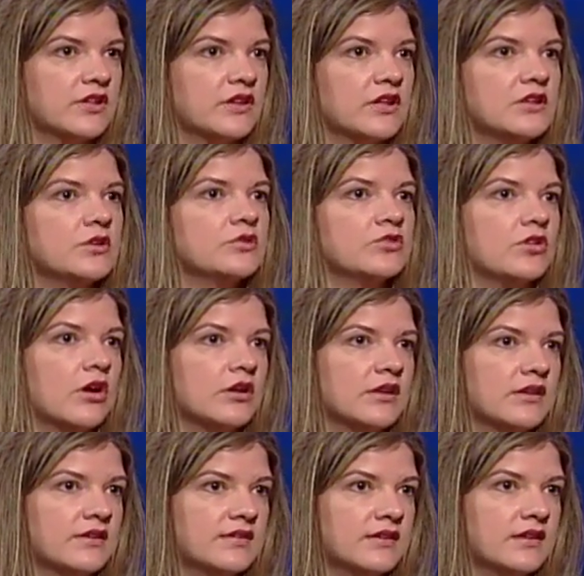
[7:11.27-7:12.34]
And then you
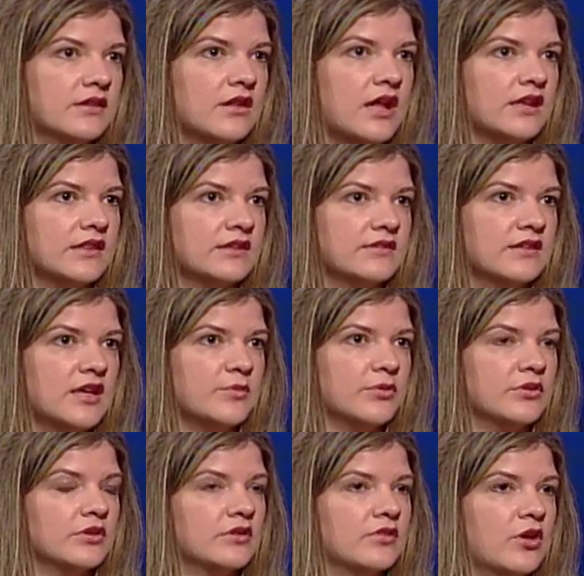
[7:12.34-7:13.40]
started to see a lot of these
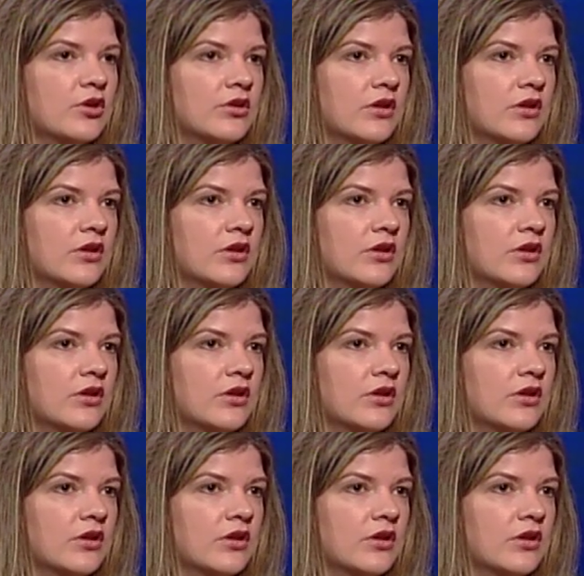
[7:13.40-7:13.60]
neighborhoods